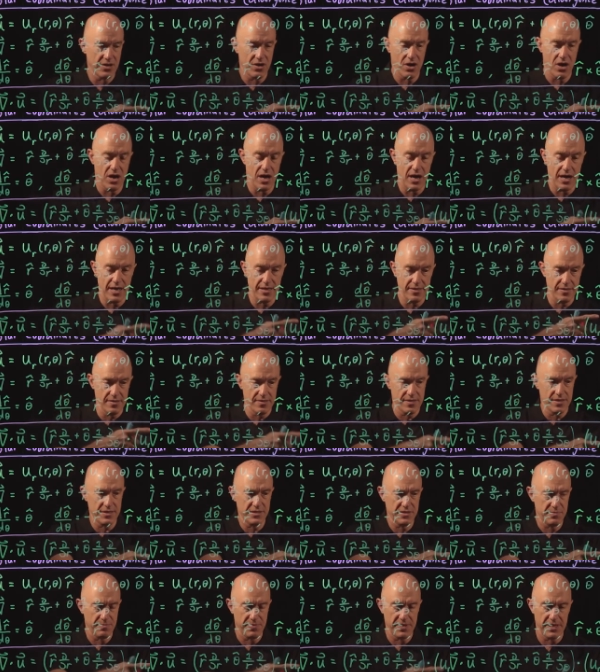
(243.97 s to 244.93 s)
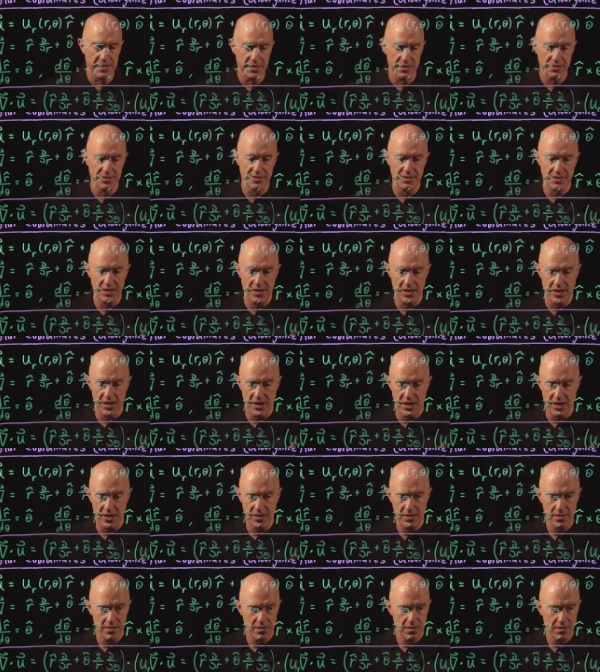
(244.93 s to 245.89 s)
on this piece
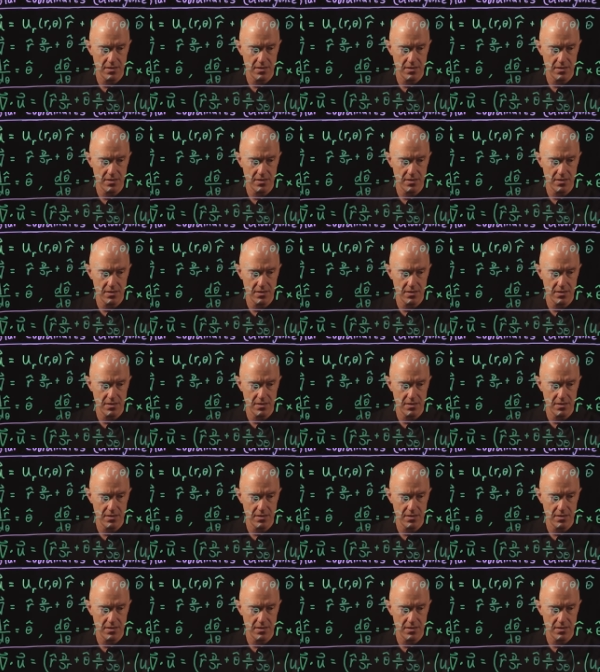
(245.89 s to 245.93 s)
here,